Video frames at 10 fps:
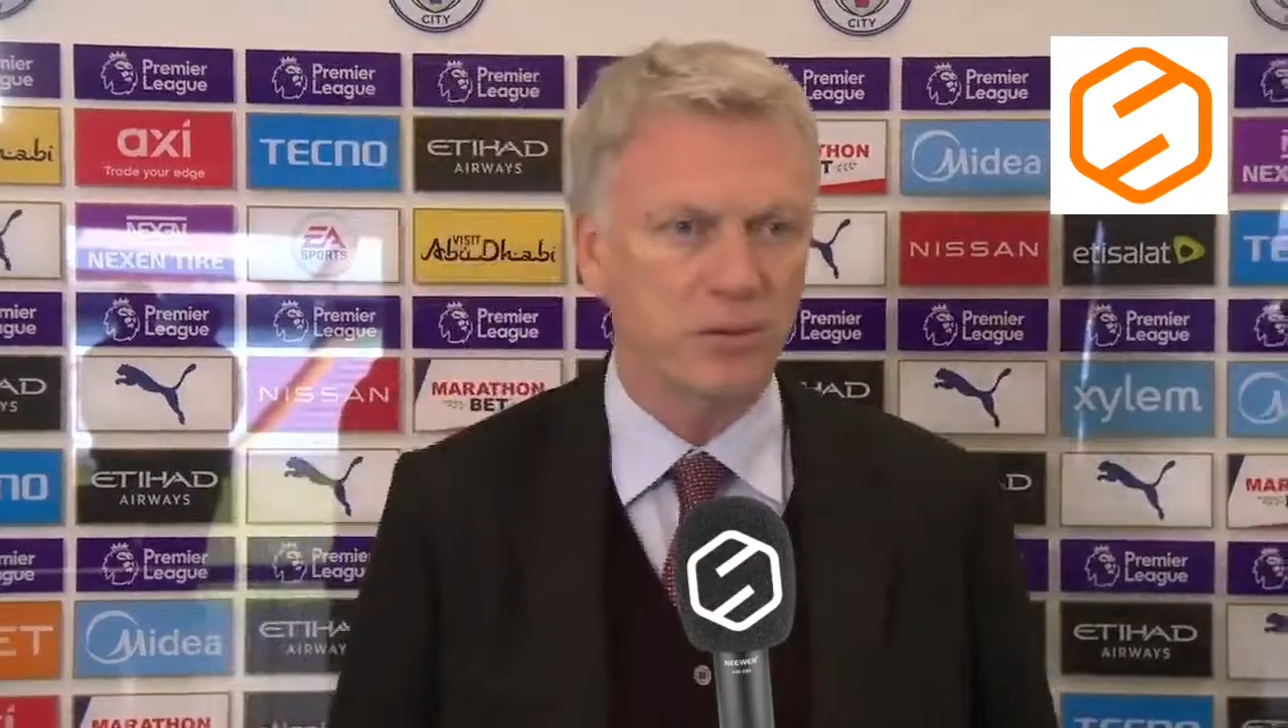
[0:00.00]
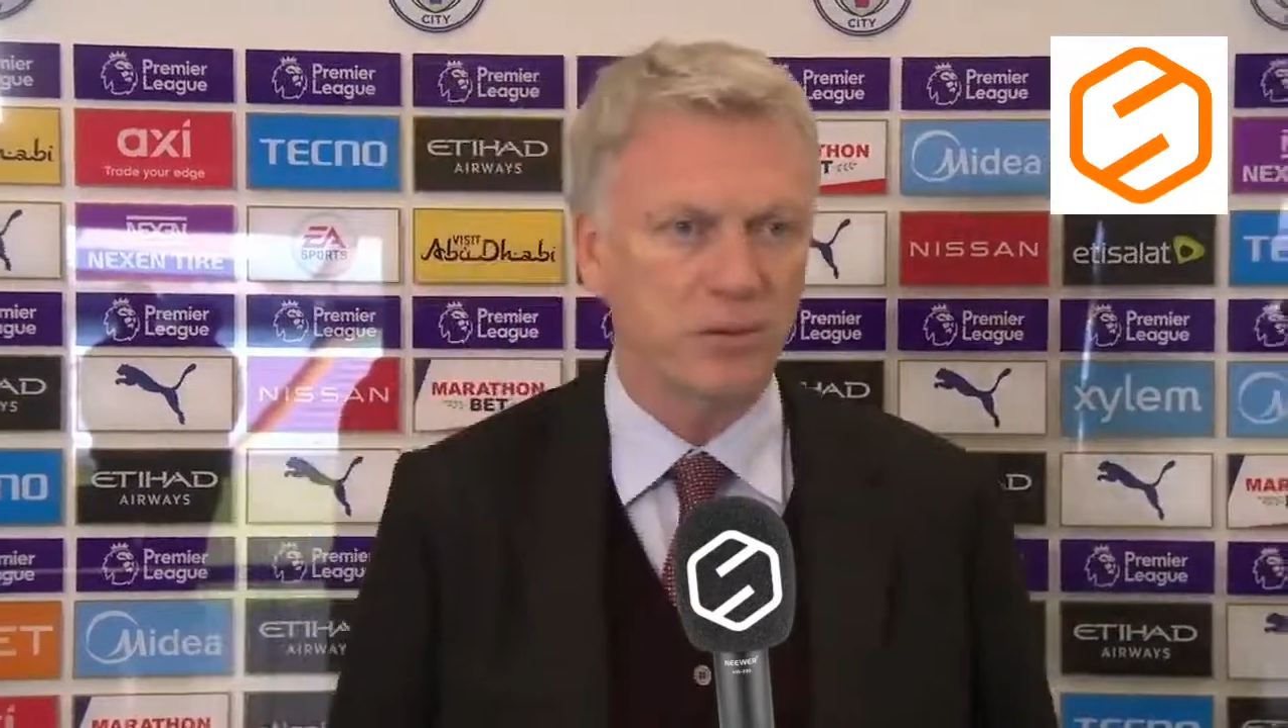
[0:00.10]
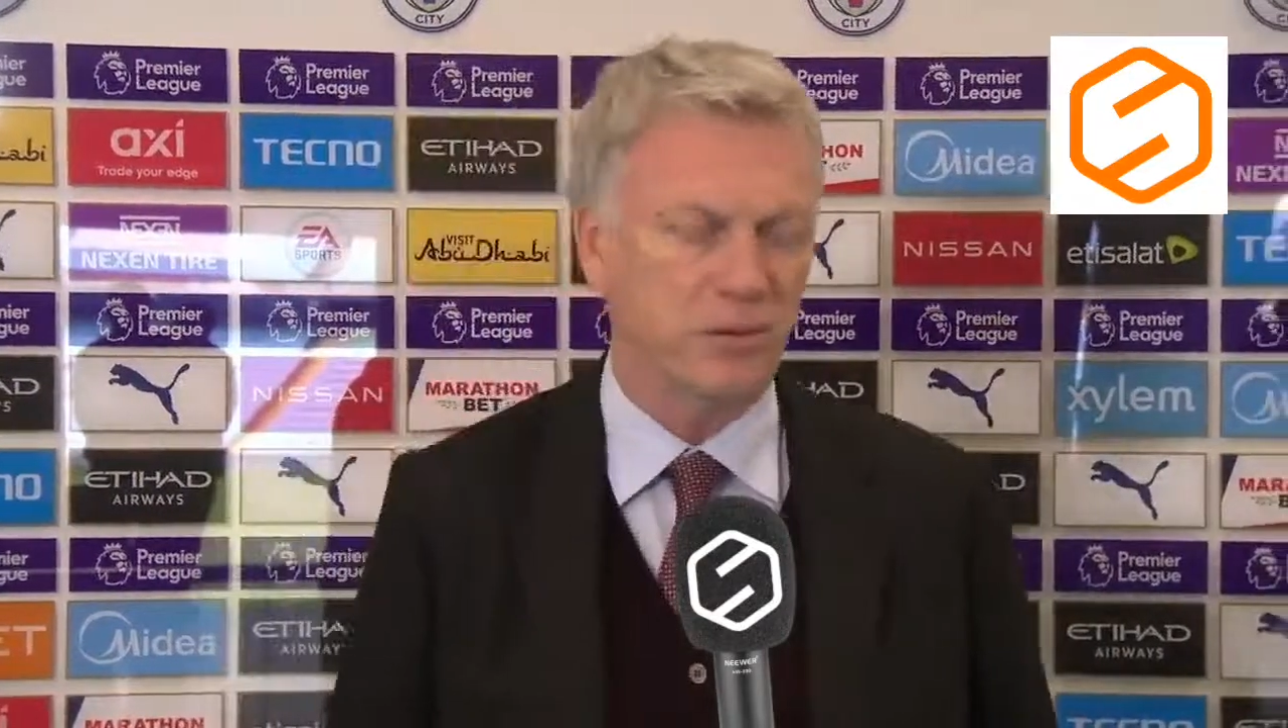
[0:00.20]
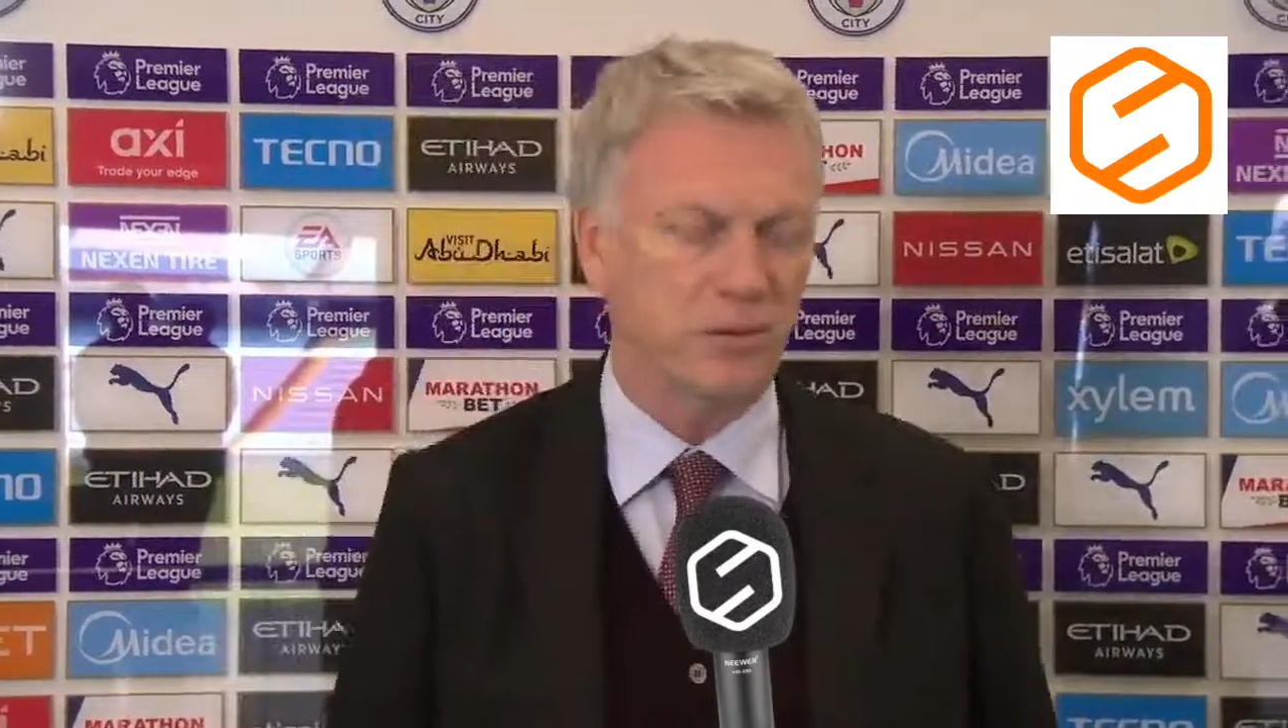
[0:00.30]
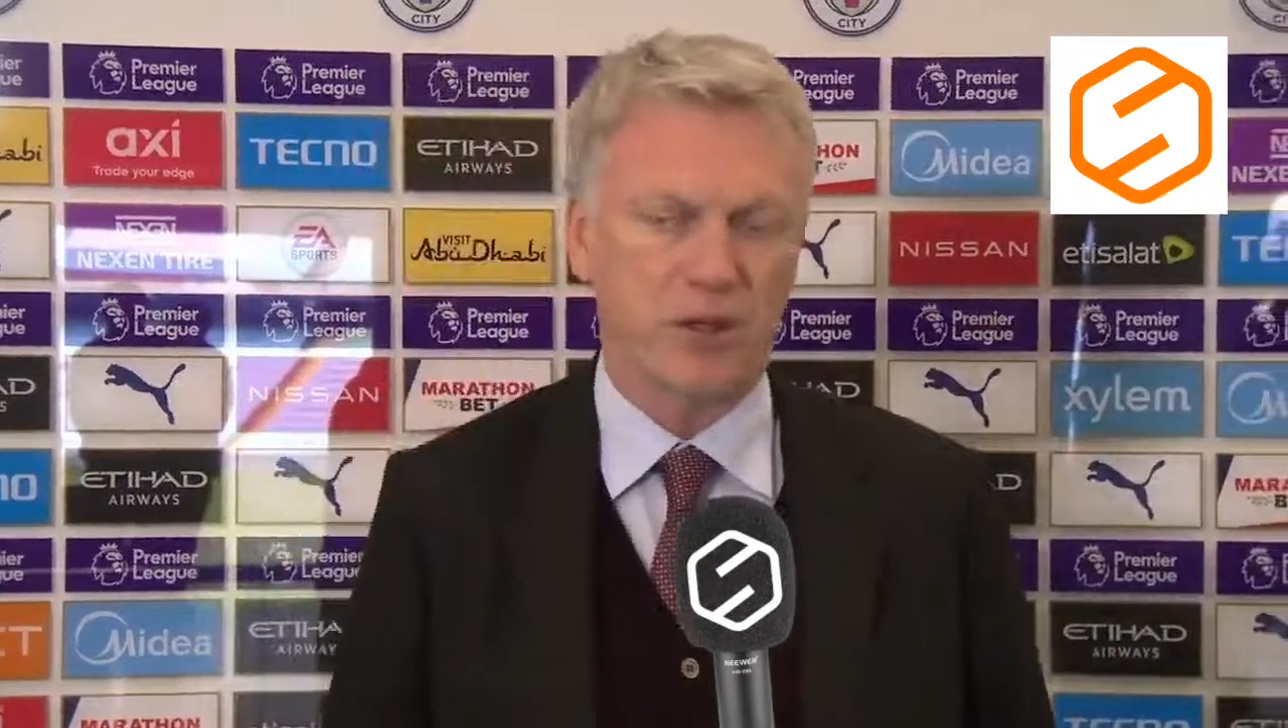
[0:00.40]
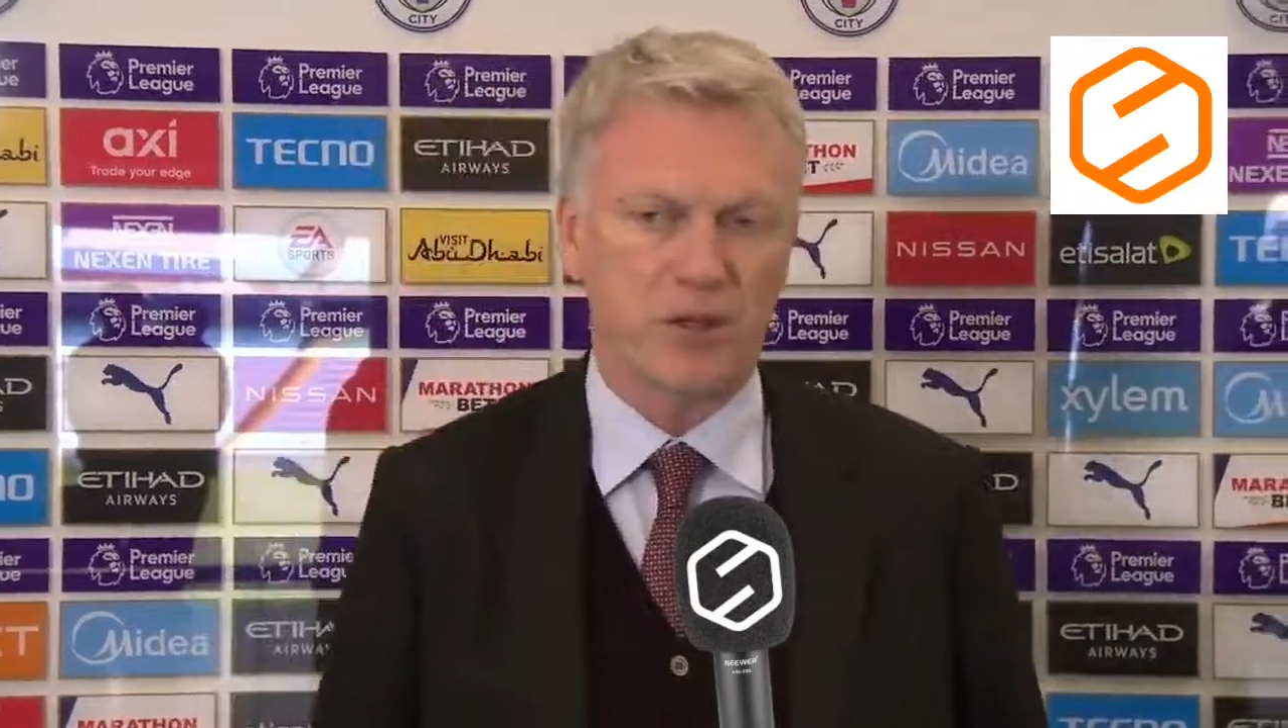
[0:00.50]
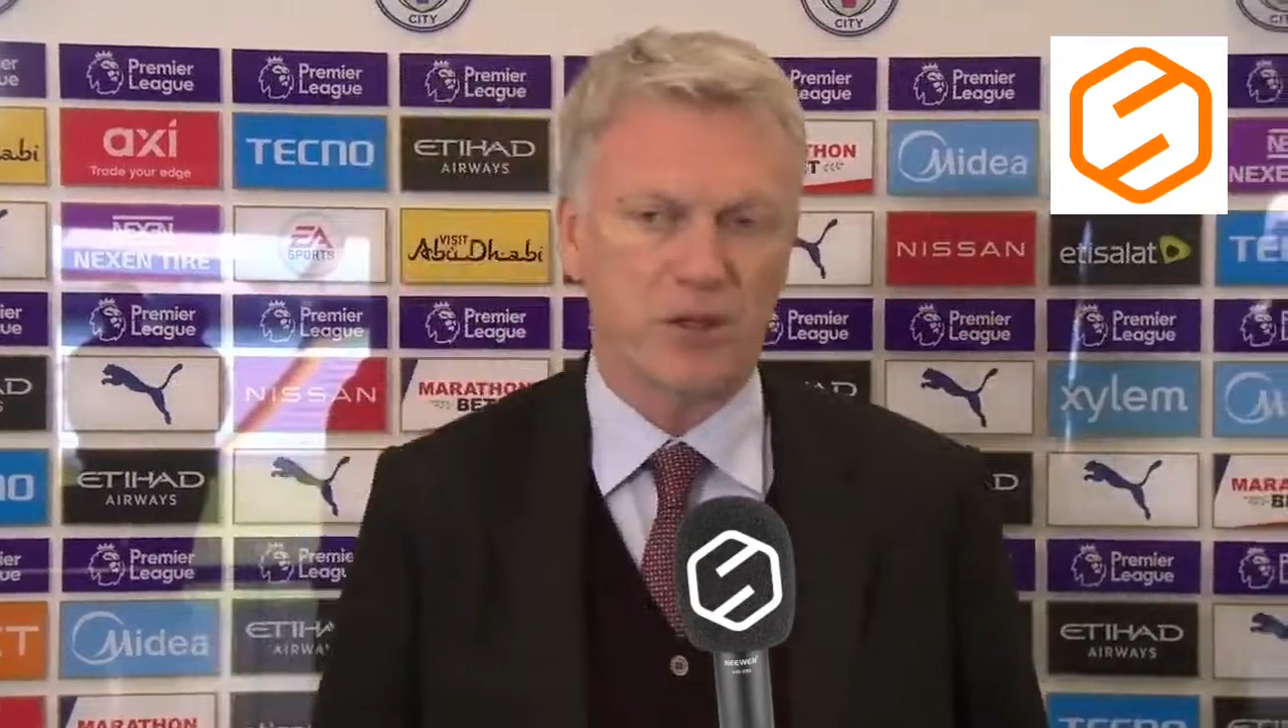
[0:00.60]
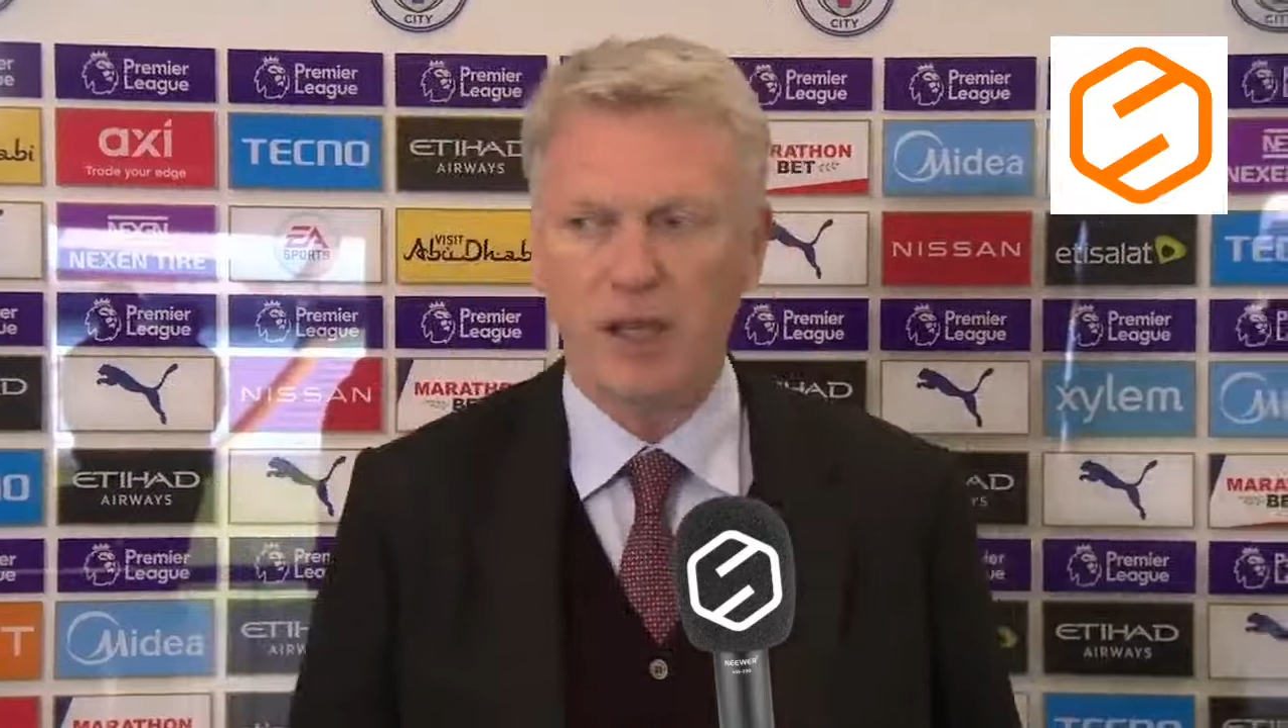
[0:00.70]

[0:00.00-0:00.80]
because